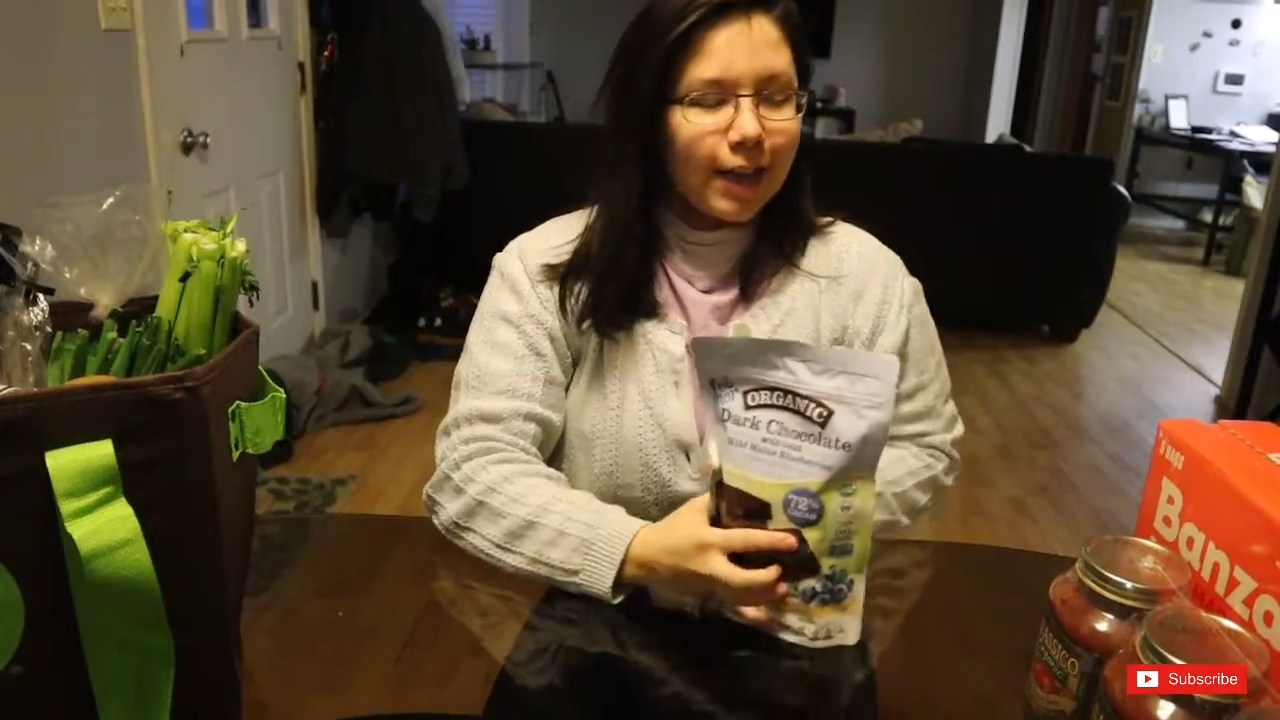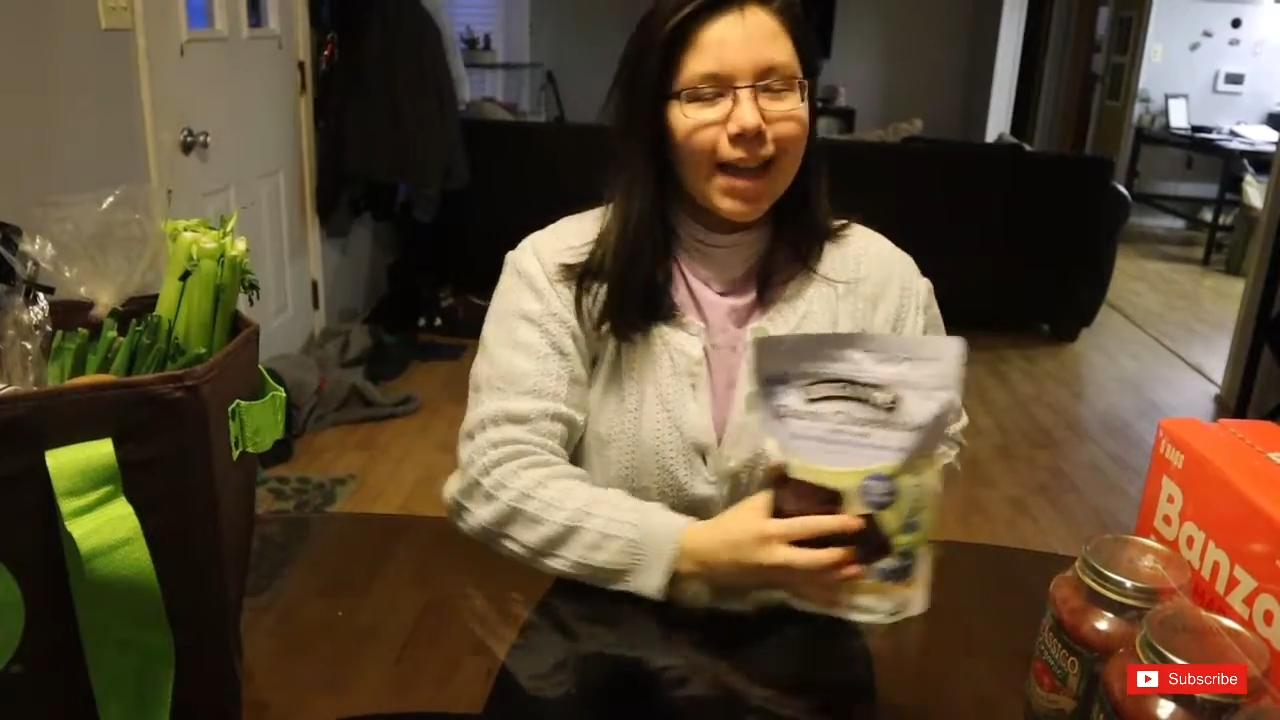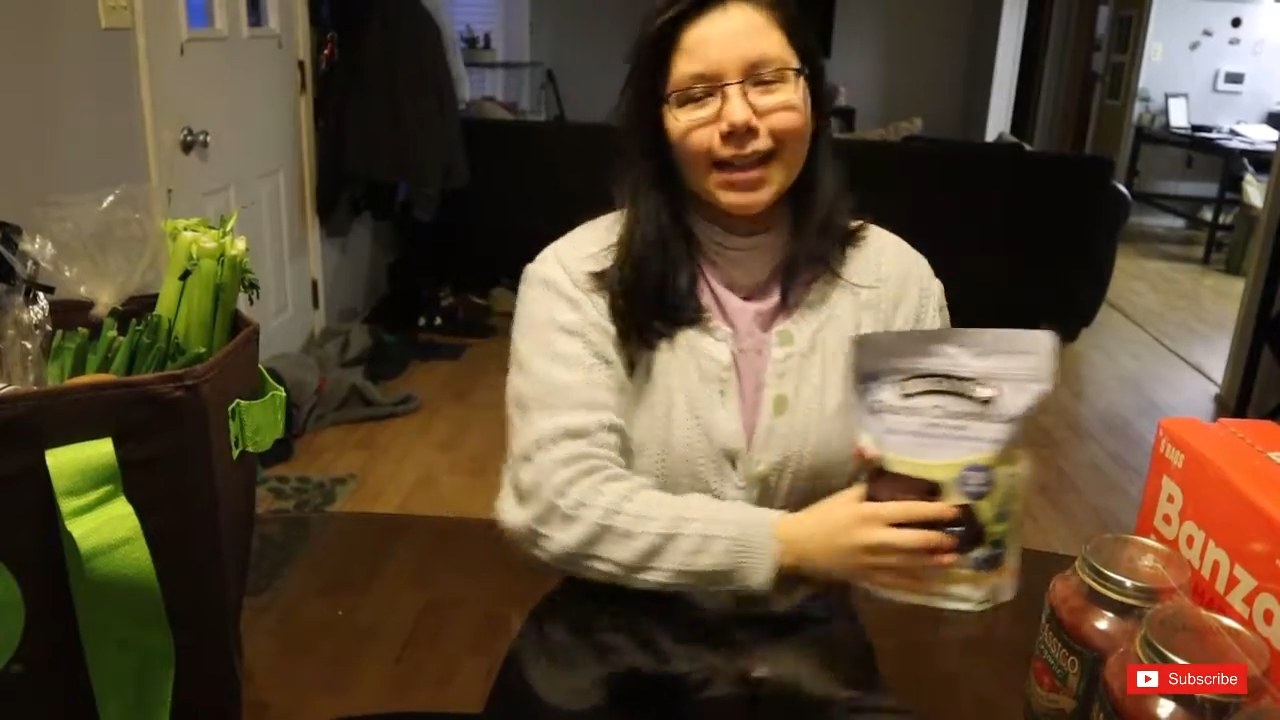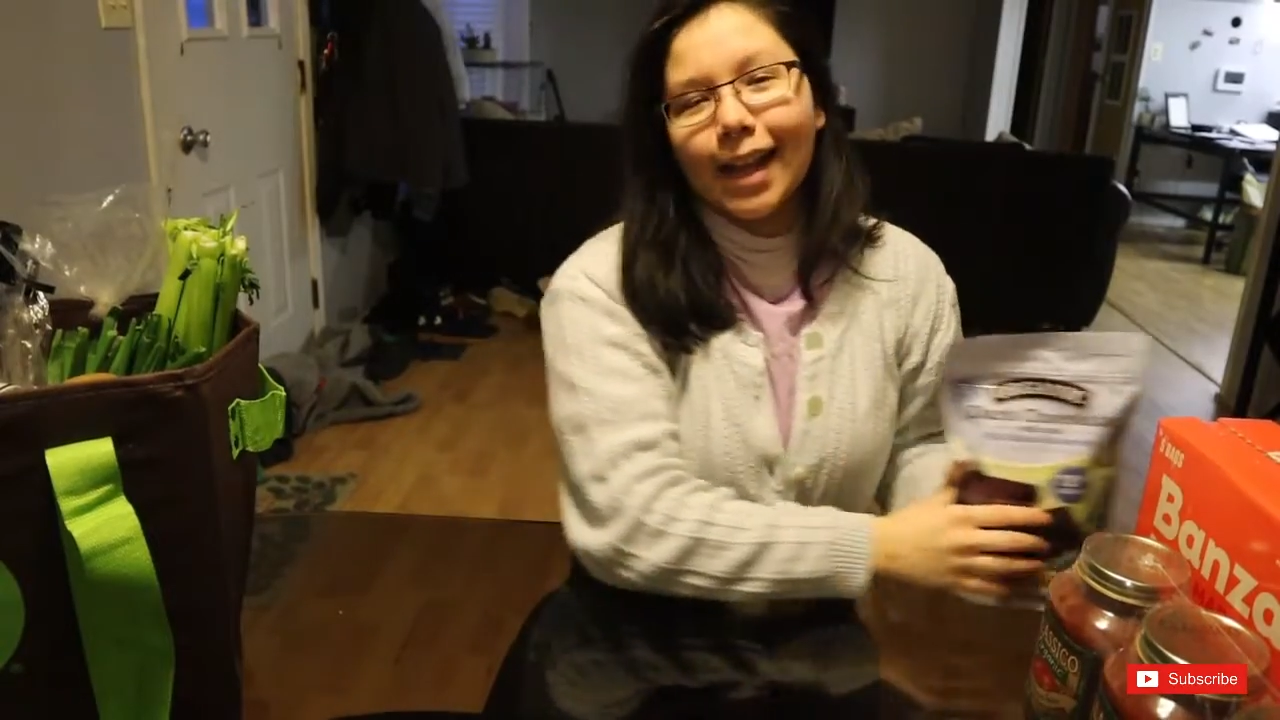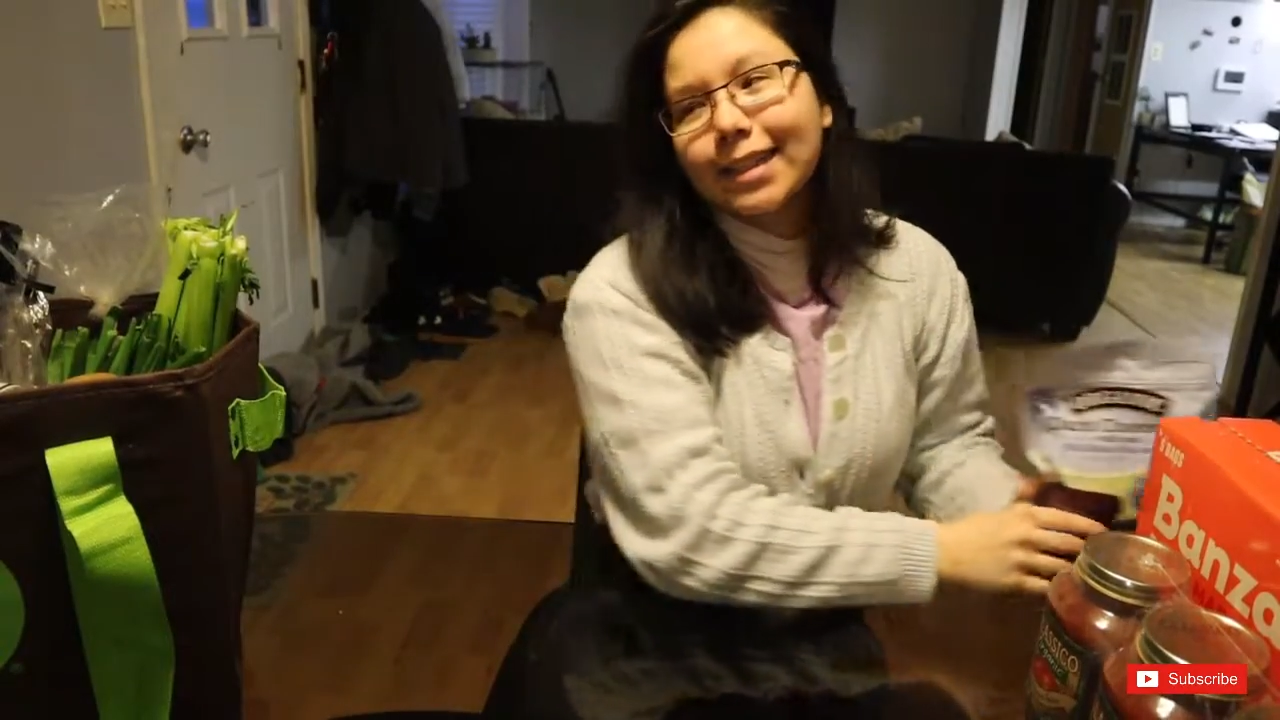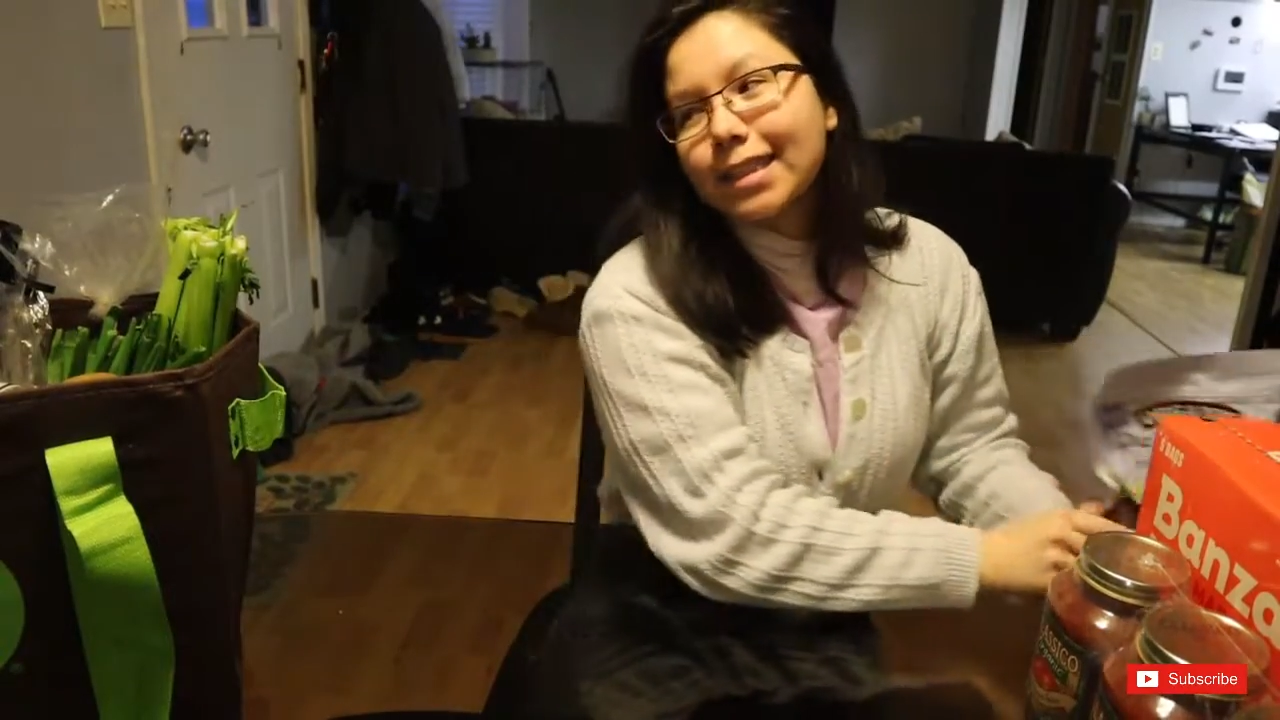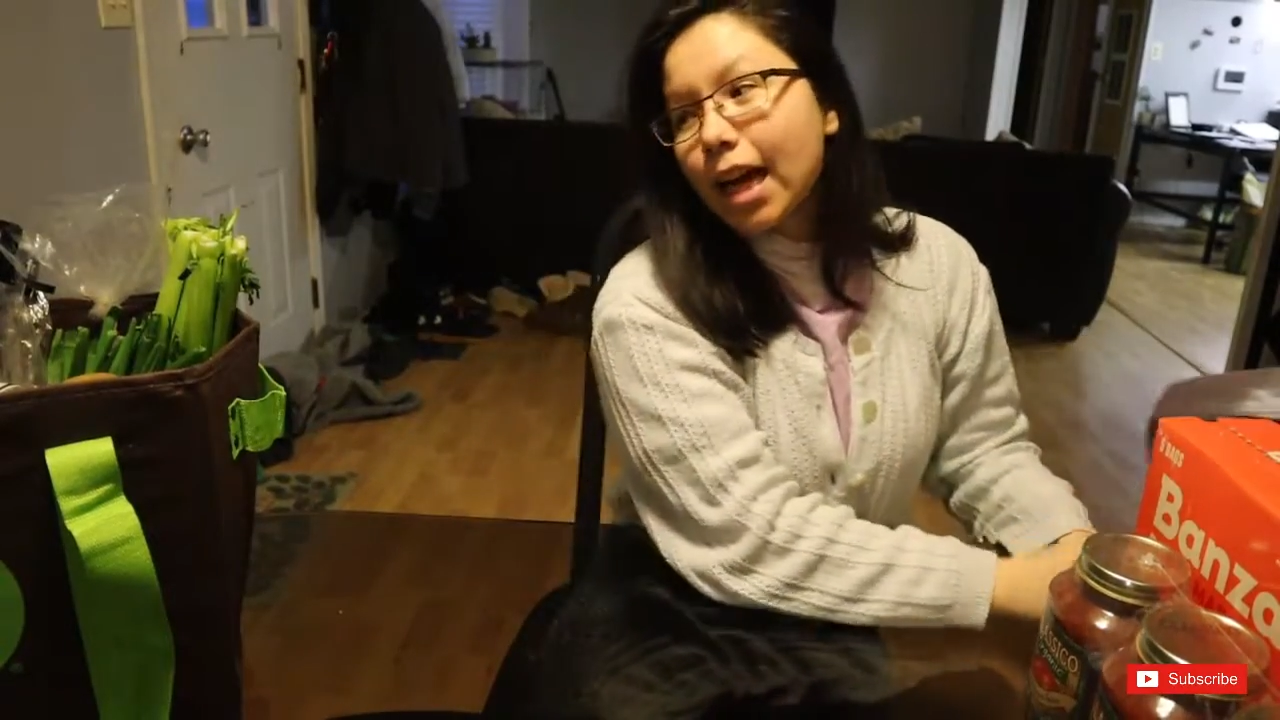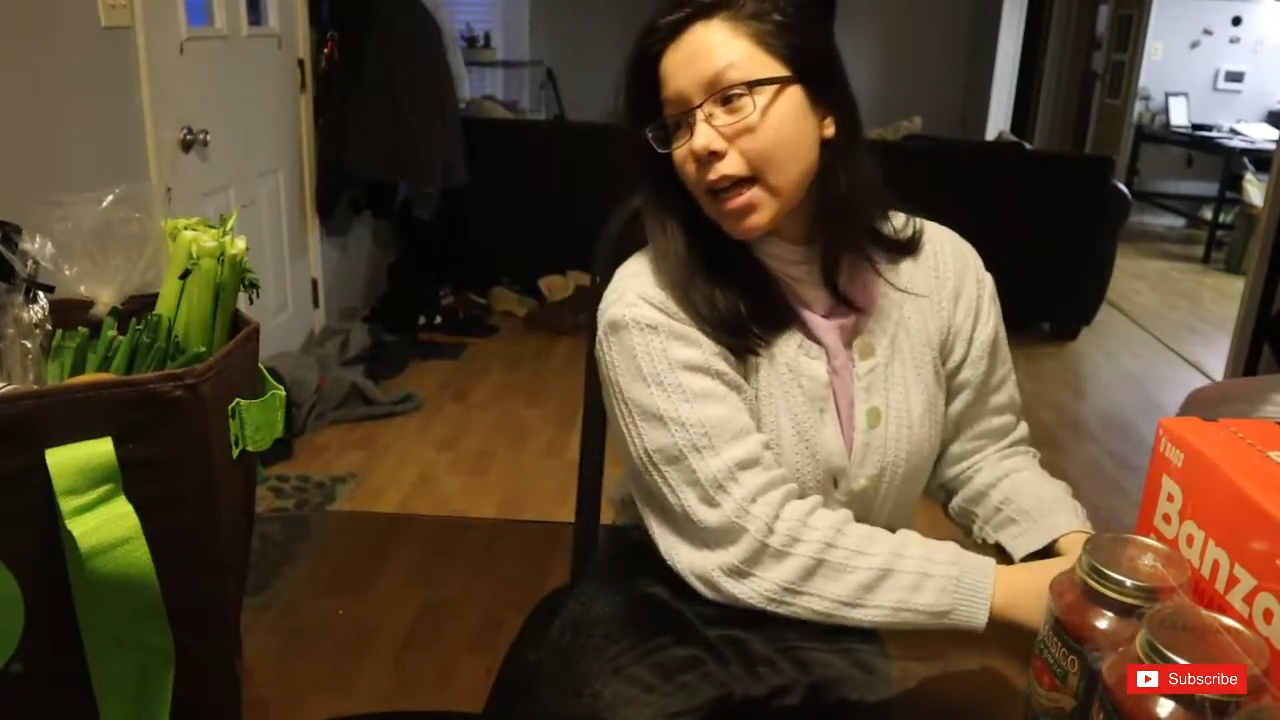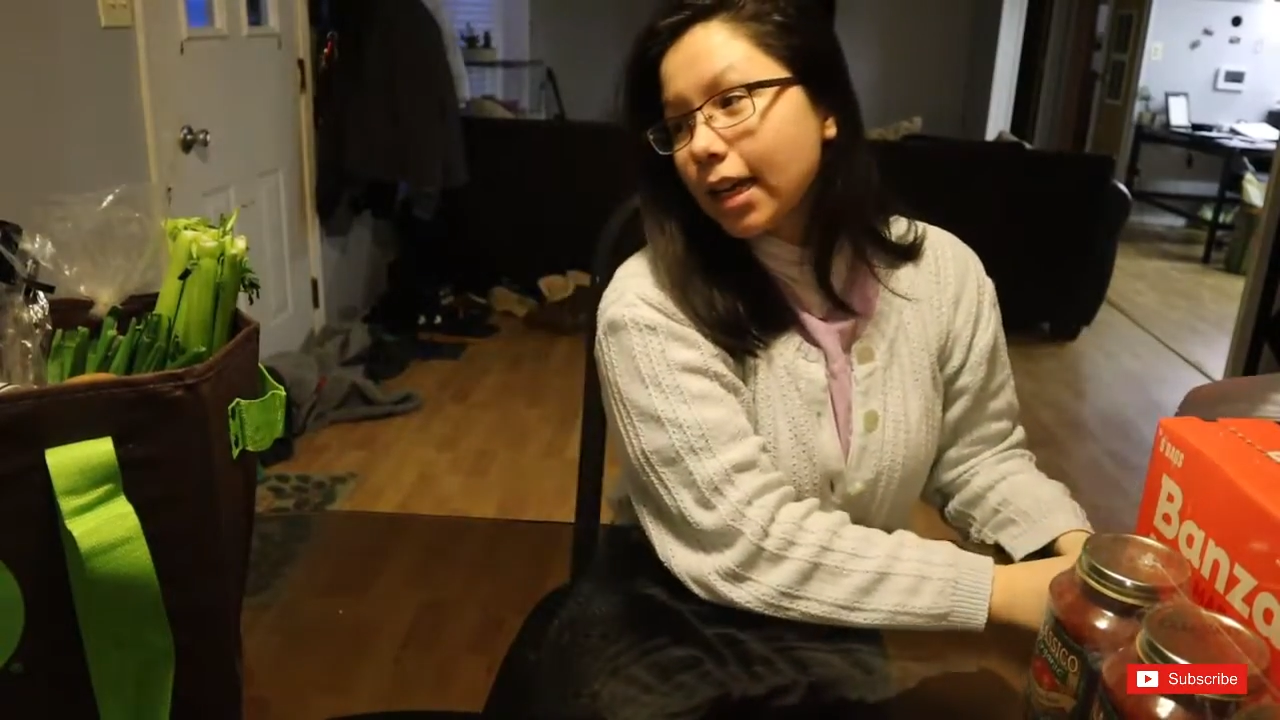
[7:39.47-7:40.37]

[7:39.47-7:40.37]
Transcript: Yeah, that's